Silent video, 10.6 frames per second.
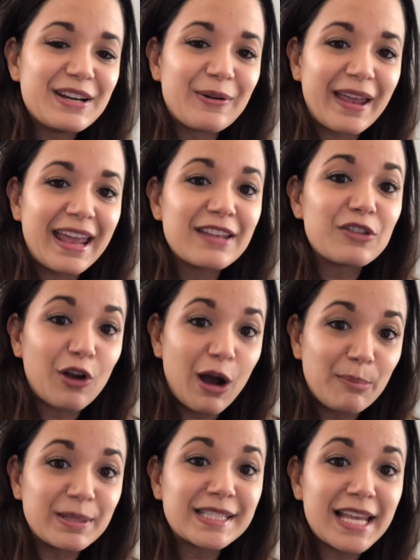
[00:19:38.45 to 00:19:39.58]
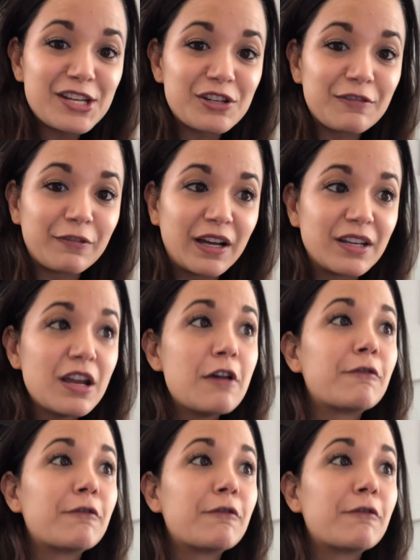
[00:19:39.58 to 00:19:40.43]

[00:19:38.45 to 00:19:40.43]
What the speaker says: okay, the compensation fund,